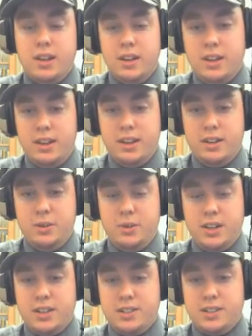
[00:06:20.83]
And you
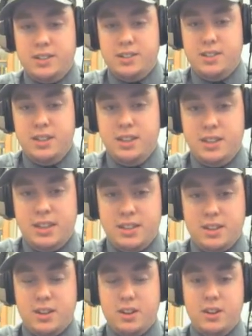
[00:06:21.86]
guys can see that
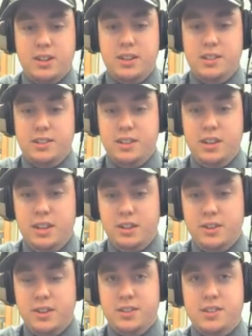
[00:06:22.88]
the current is
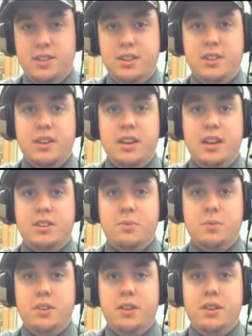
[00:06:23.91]
increasing
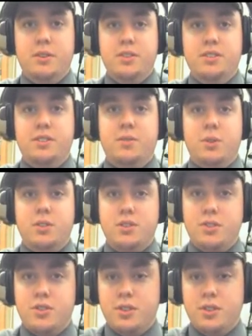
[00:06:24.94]
as we increase the voltage.